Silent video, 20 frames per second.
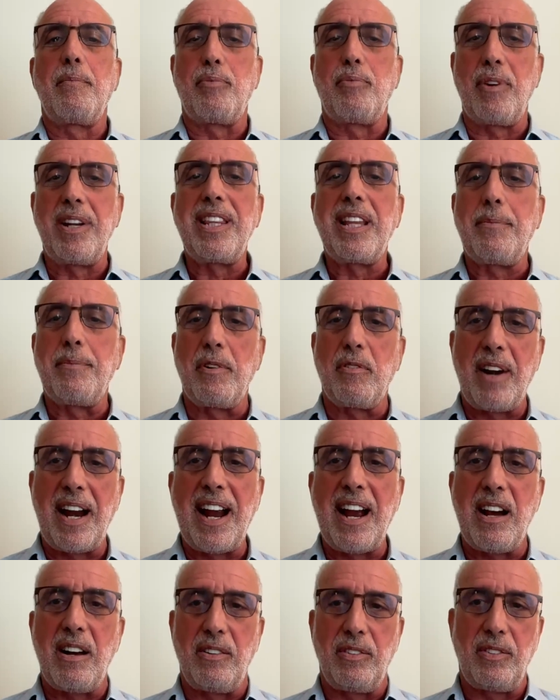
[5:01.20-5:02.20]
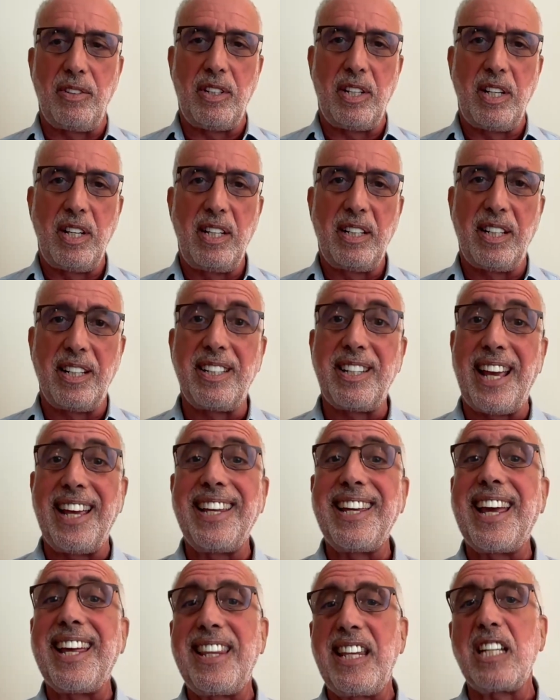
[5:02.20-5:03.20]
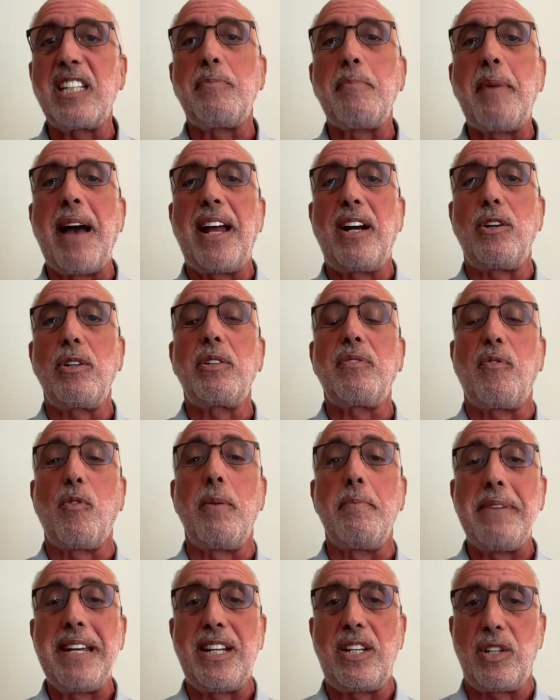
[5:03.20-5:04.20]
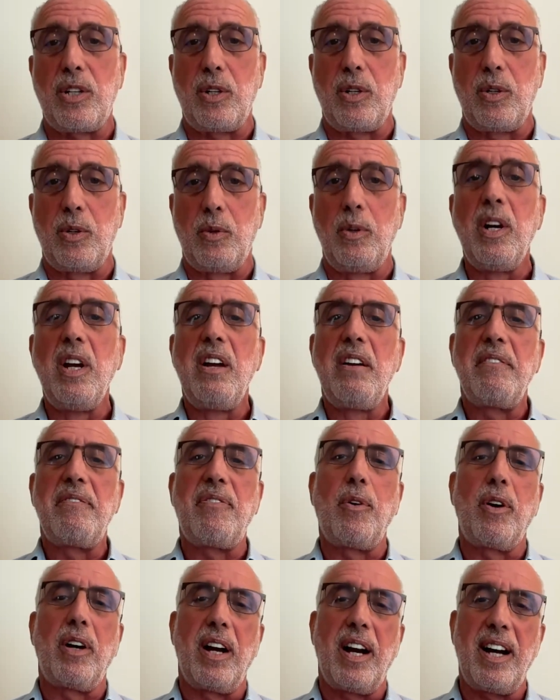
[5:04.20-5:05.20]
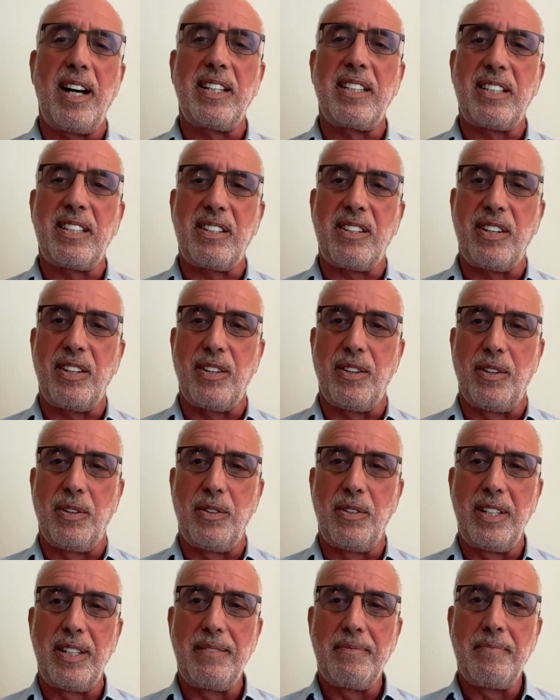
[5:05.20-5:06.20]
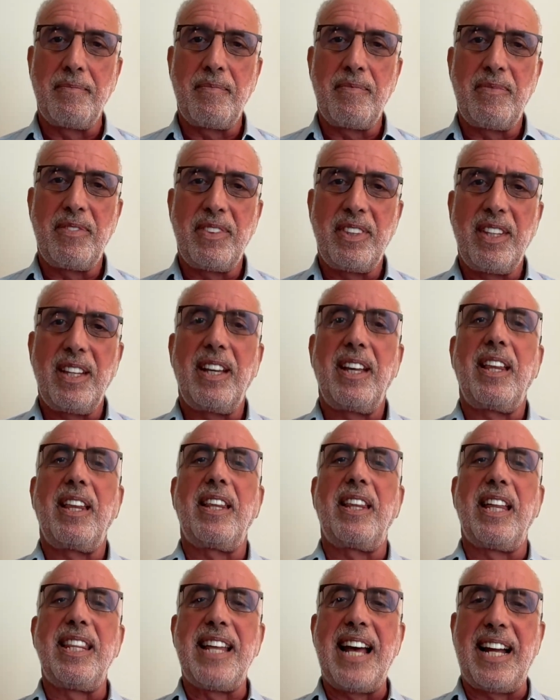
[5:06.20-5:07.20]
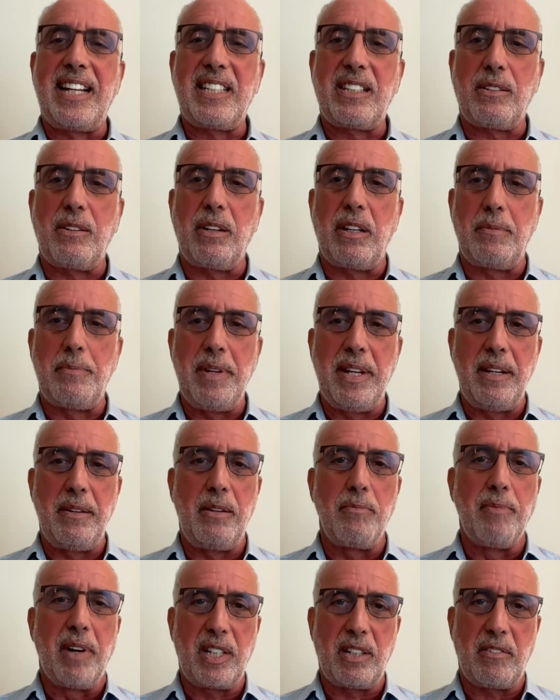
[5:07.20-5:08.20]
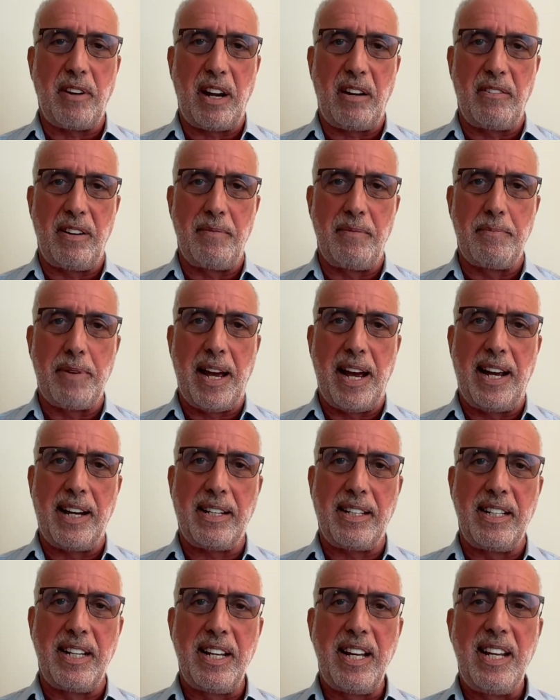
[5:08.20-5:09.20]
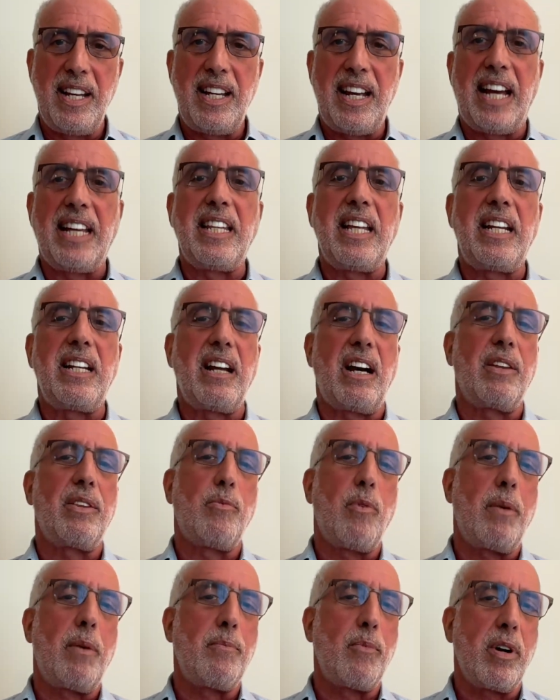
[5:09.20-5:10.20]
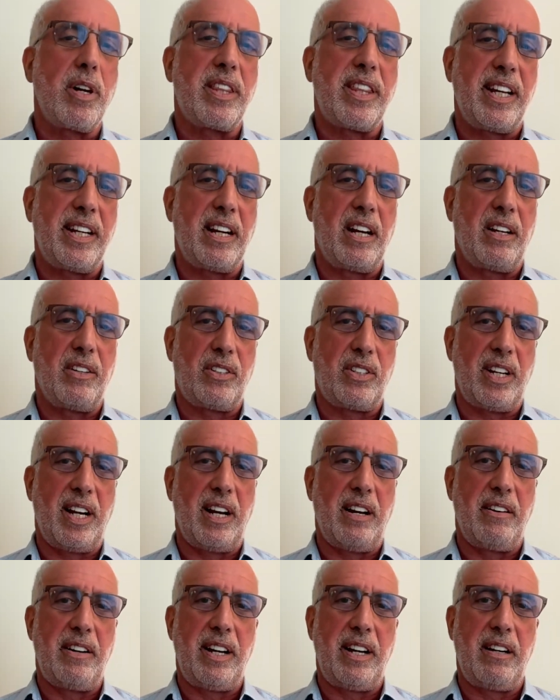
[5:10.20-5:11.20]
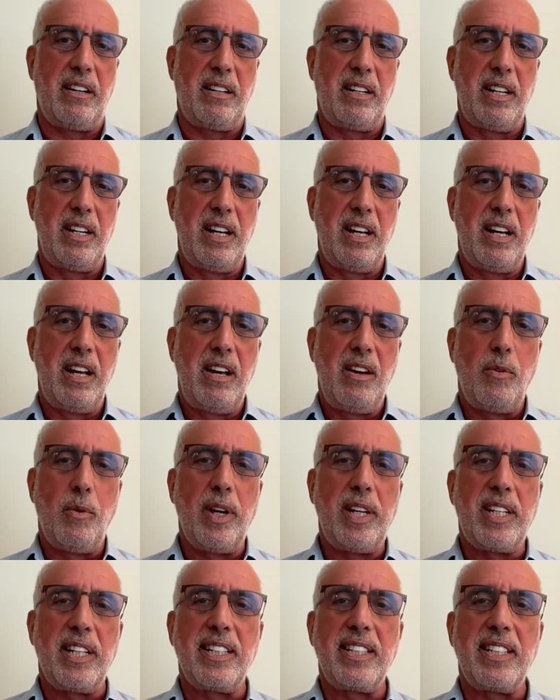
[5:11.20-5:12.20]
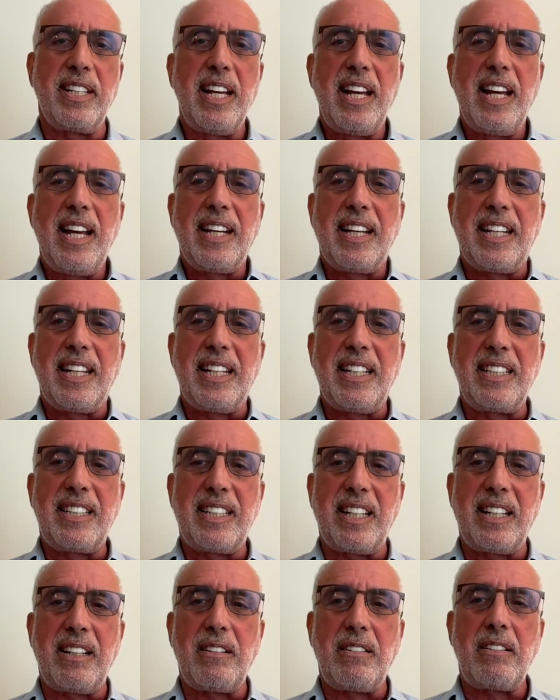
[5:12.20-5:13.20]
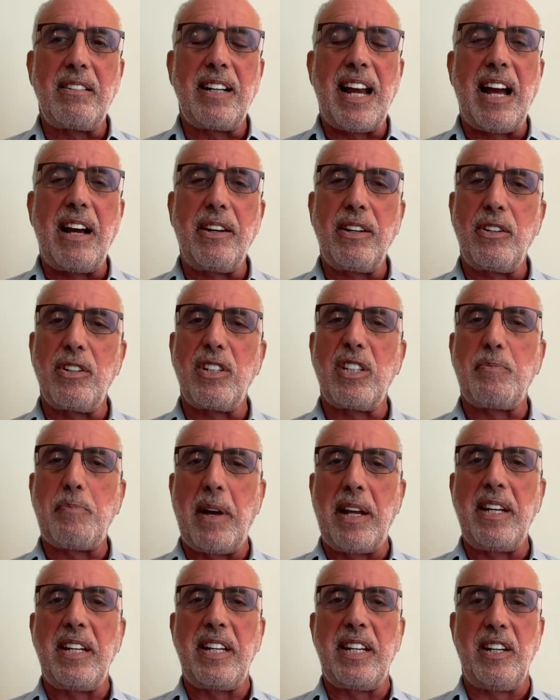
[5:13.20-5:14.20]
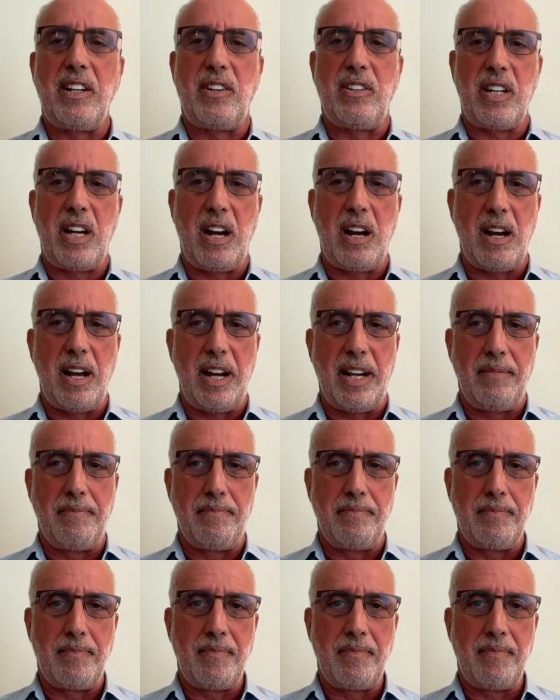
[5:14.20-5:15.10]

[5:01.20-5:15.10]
bring them around to saying, yeah, this matters for me too, for us too, then that's going to be much greater impact. And then the one more thing I'll share here, which is consider how you're spending your time.